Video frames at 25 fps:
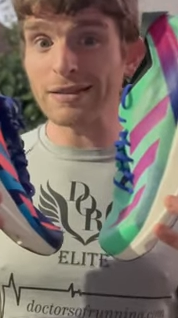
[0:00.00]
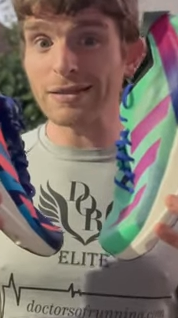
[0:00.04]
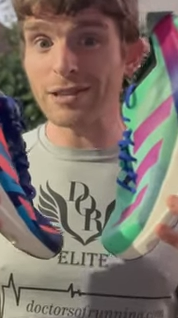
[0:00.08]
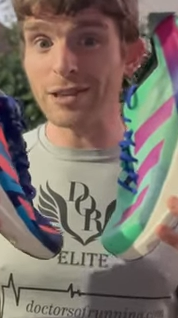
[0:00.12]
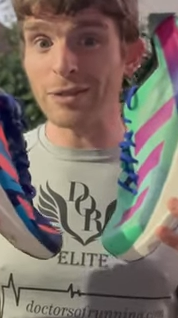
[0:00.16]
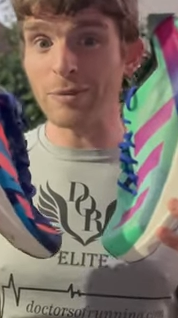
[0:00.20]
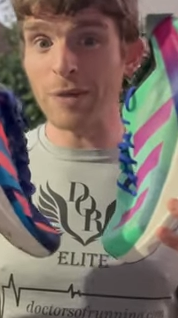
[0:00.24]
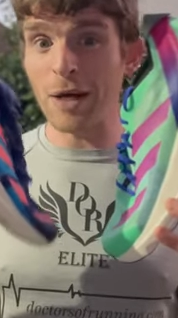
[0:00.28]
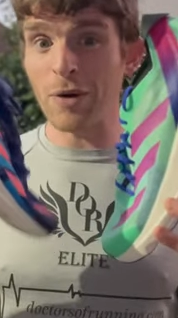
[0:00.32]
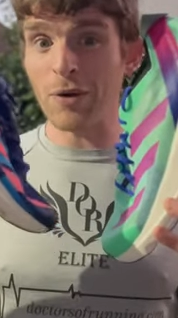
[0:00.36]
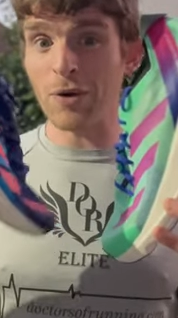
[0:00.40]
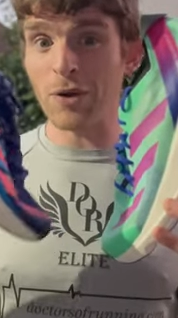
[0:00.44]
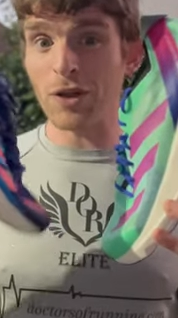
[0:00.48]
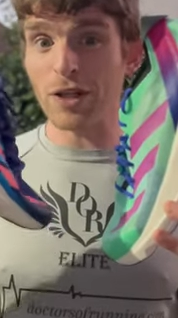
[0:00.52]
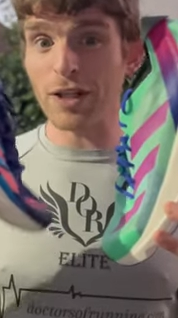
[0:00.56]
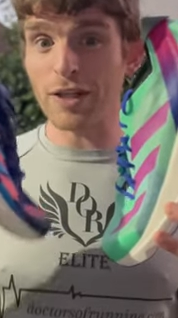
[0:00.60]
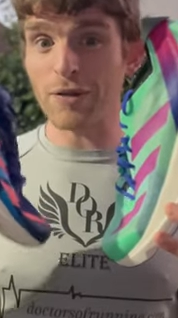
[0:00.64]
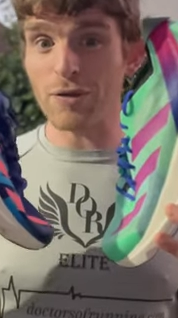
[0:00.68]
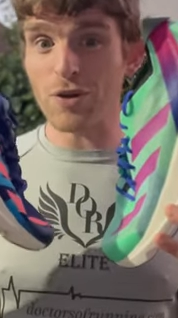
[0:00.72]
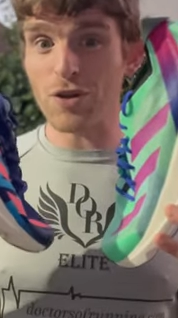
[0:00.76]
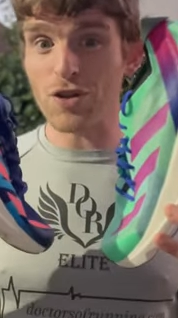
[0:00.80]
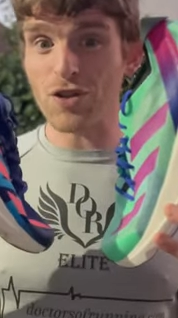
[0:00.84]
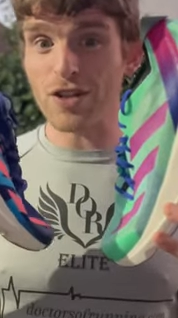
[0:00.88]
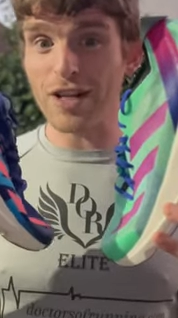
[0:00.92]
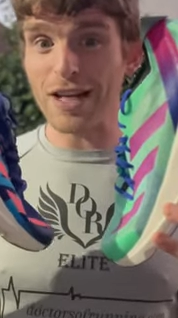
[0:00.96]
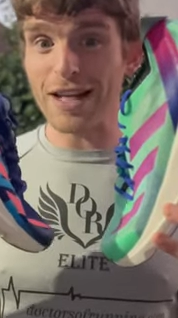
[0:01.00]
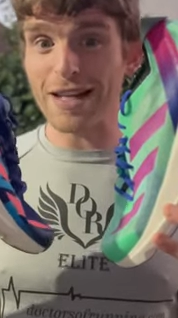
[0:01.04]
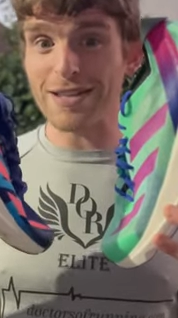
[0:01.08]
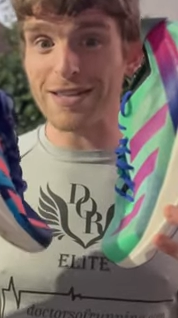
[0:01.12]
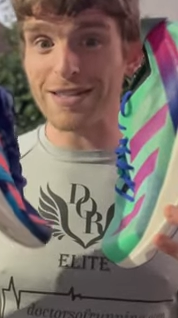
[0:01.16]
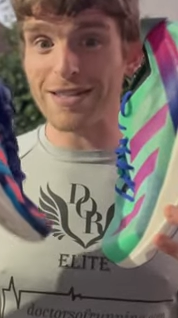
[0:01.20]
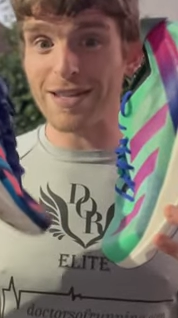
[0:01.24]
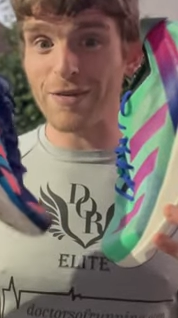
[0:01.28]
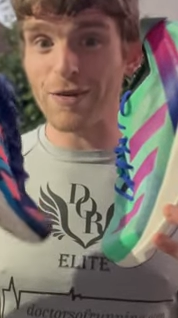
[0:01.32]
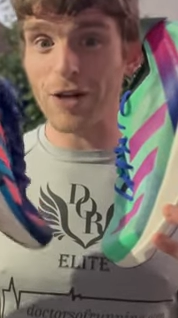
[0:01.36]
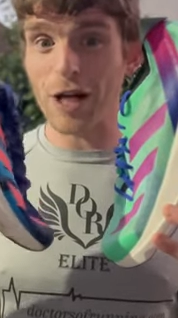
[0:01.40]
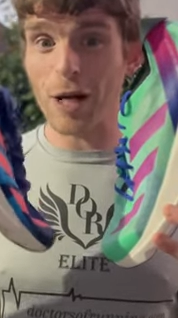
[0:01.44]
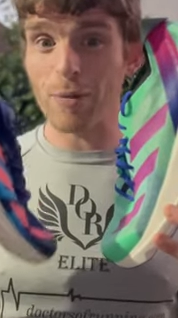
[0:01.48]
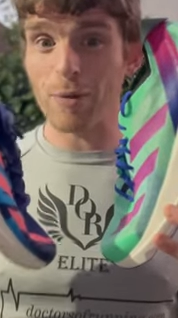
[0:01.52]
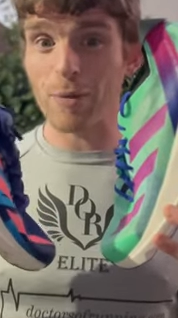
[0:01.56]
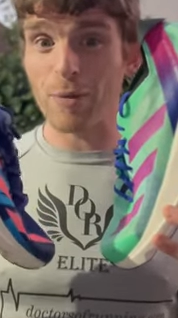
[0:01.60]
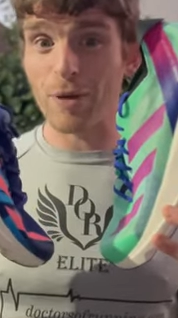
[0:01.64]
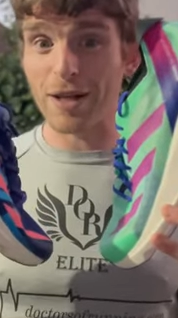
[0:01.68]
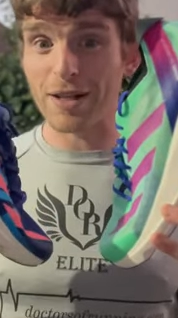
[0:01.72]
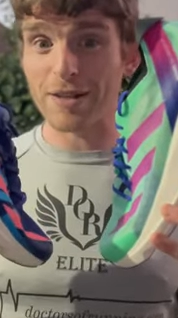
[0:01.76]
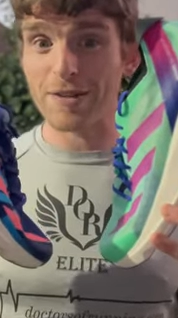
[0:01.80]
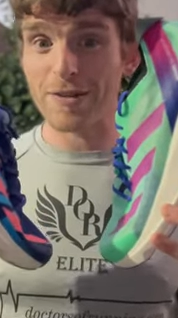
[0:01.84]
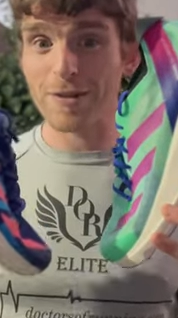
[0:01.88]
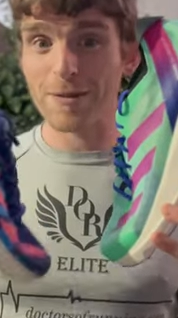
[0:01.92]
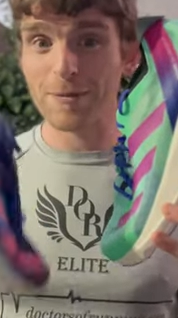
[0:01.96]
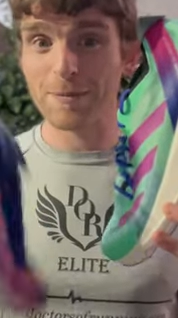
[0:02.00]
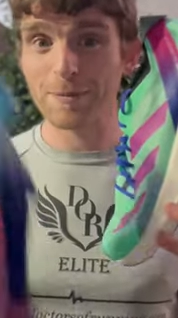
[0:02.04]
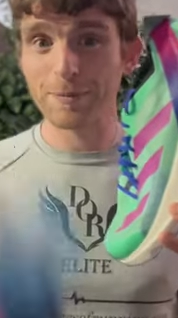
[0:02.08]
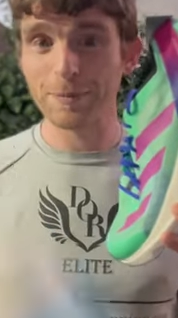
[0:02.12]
you might want to look at version 8 save a couple bucks.